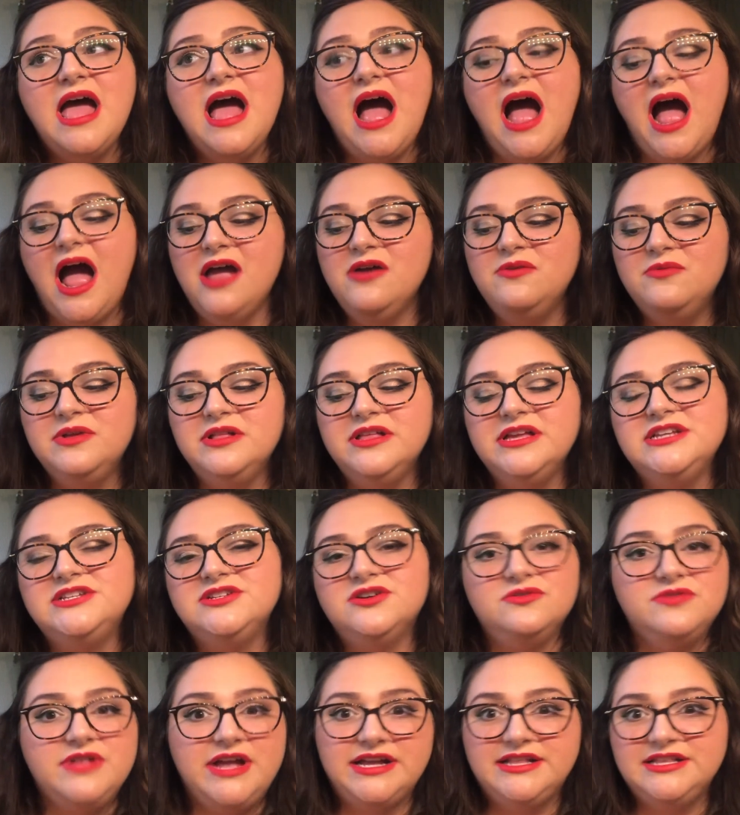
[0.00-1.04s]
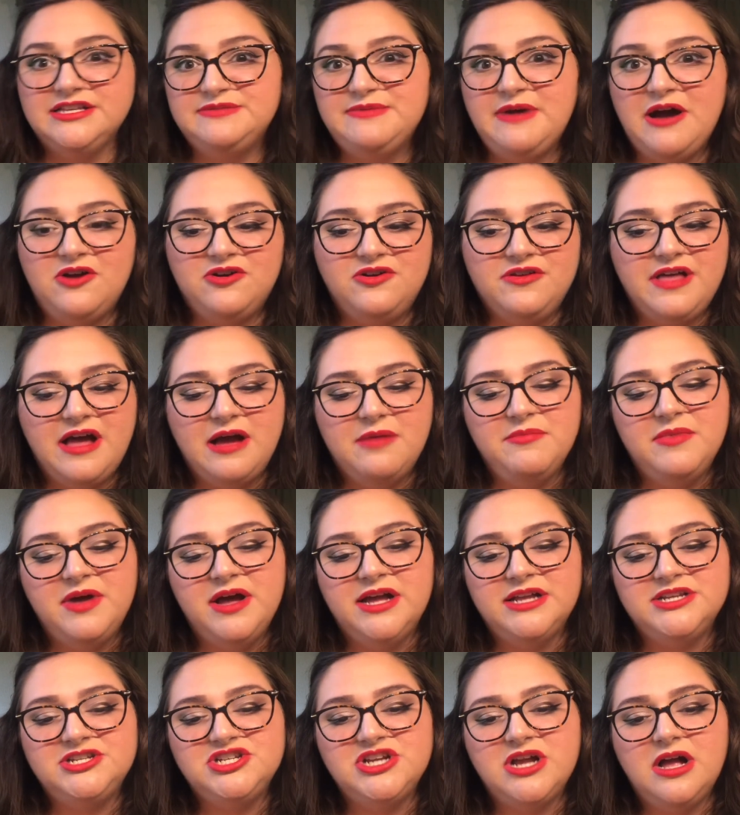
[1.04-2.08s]
I really don't like this powder that
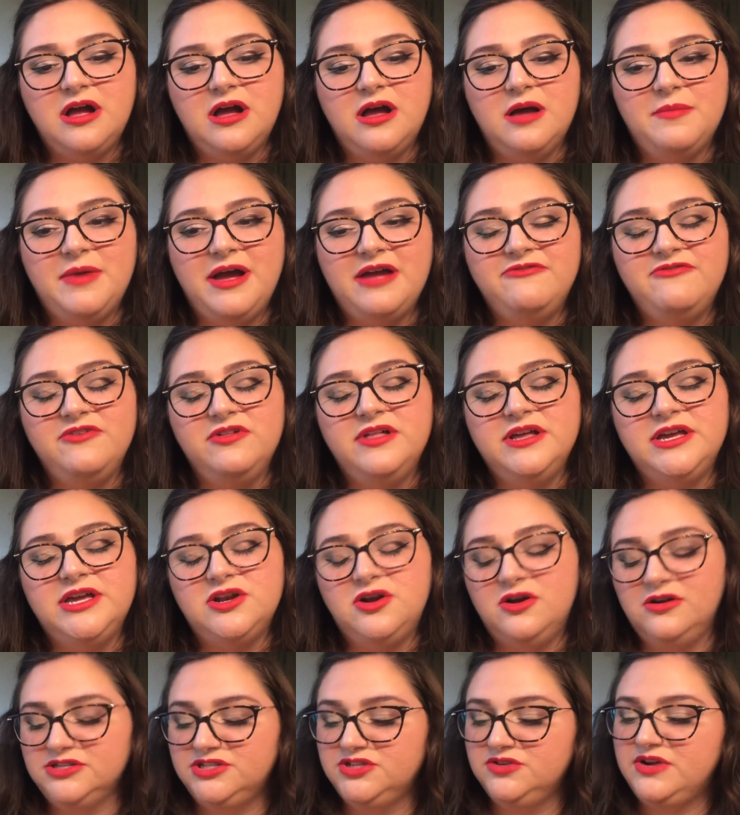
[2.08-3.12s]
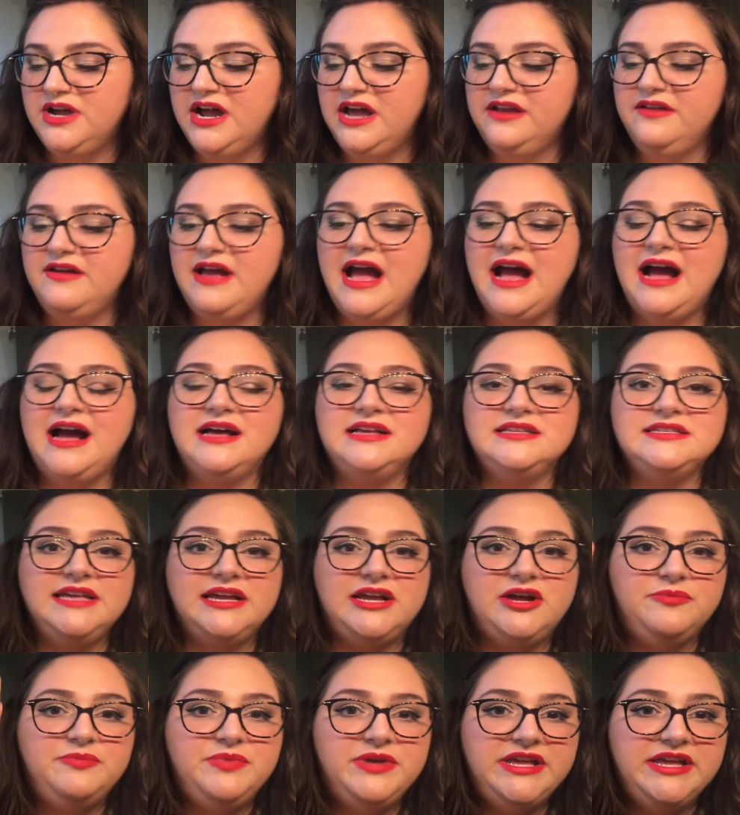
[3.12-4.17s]
much. I feel like it also kind of has like
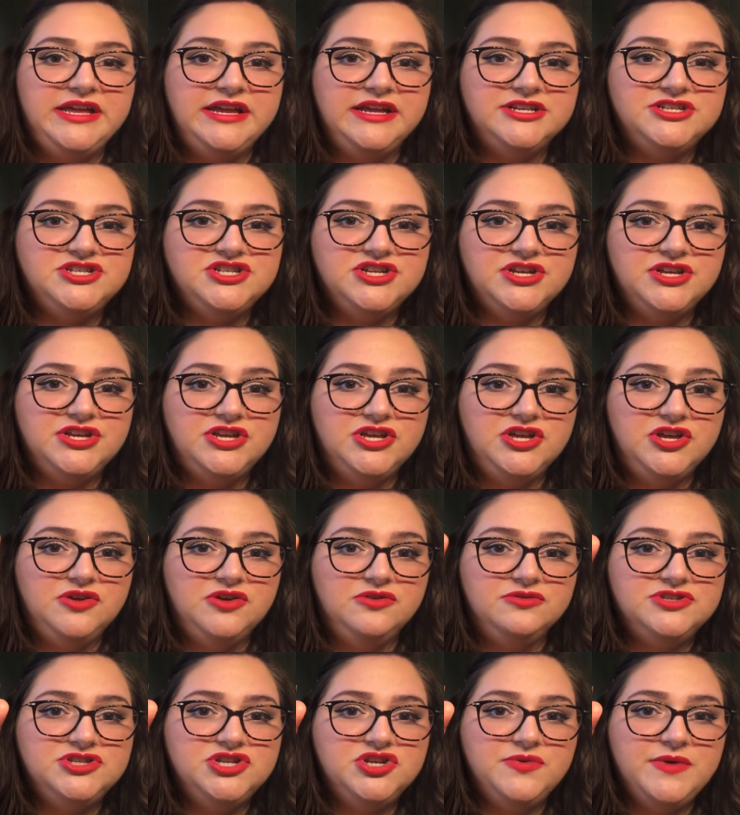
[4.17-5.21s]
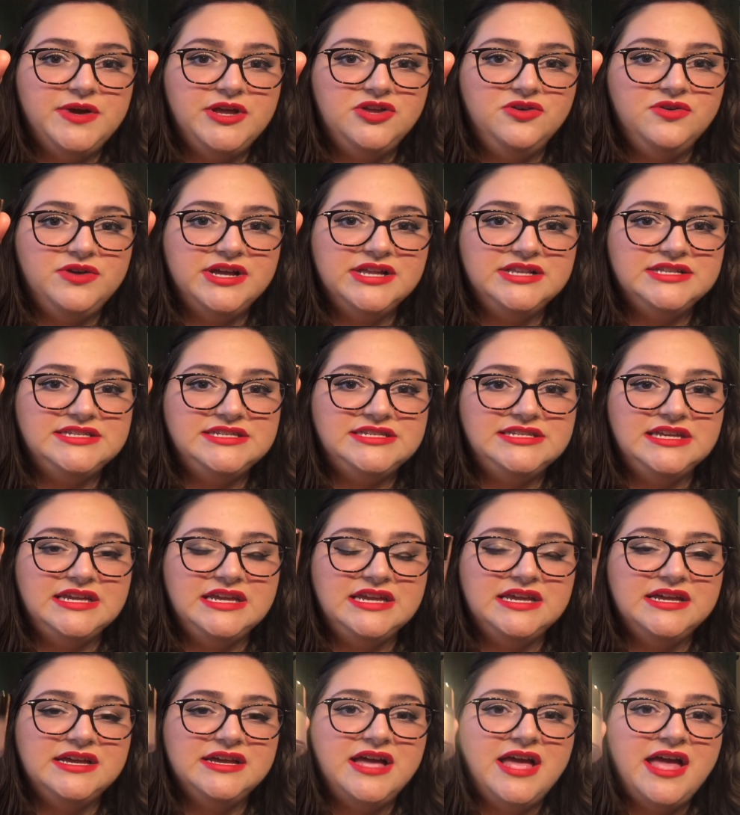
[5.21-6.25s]
a peach hue to it. You can
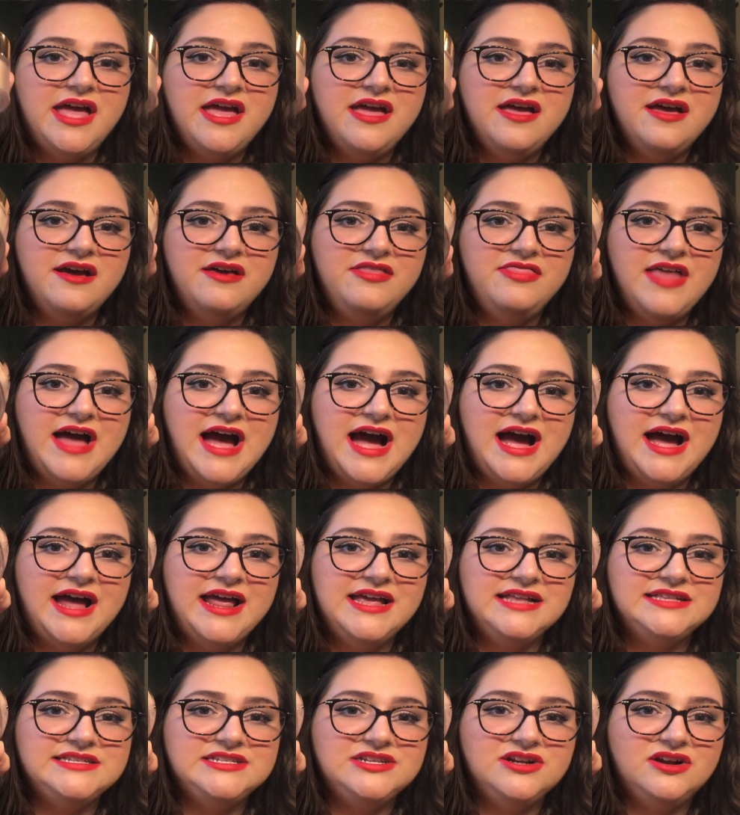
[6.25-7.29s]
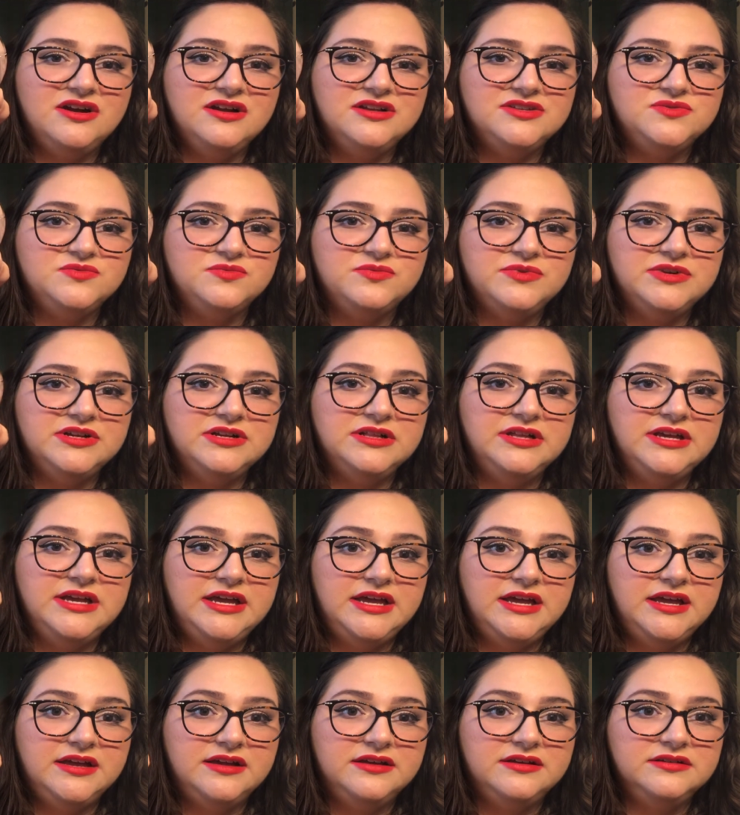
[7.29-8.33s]
see that it's not
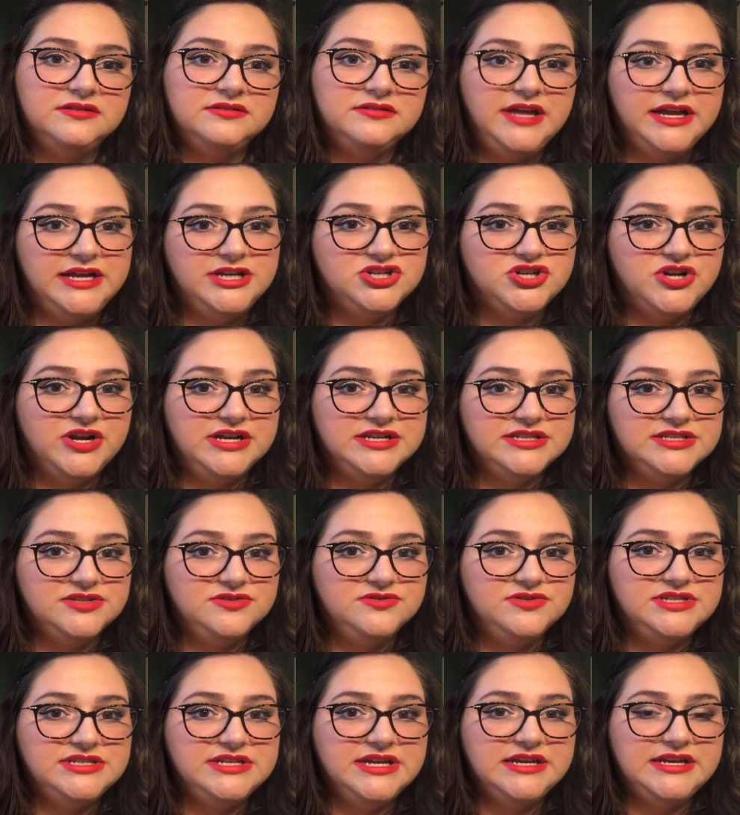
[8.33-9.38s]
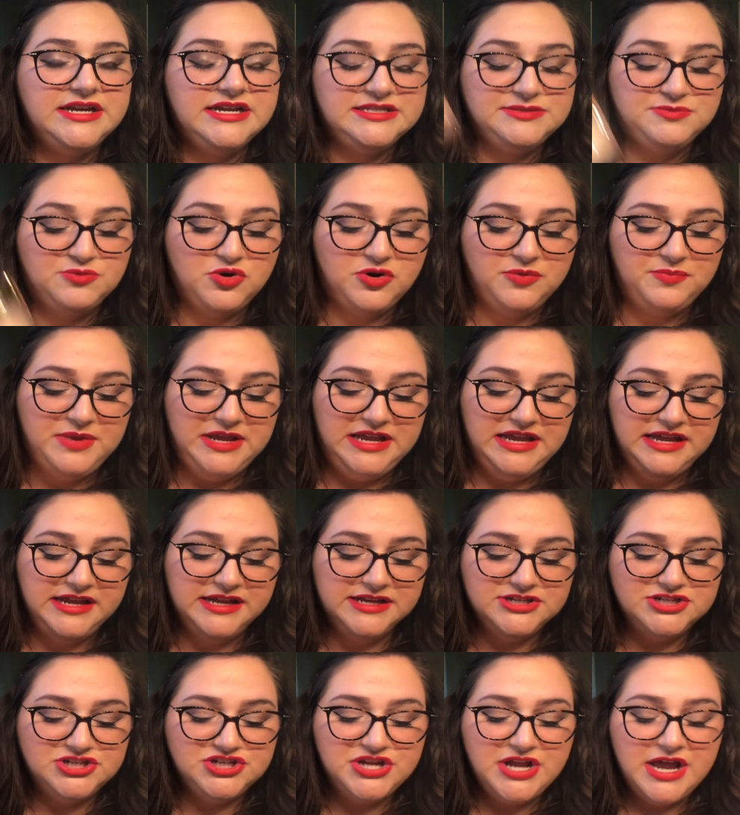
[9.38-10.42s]
really like translucent, it's more
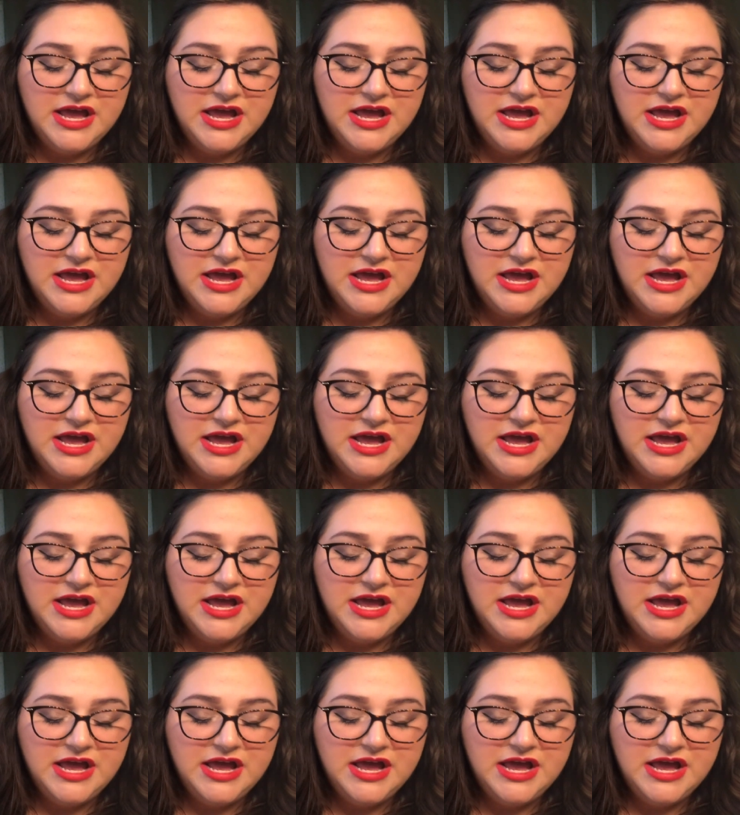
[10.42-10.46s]
peach,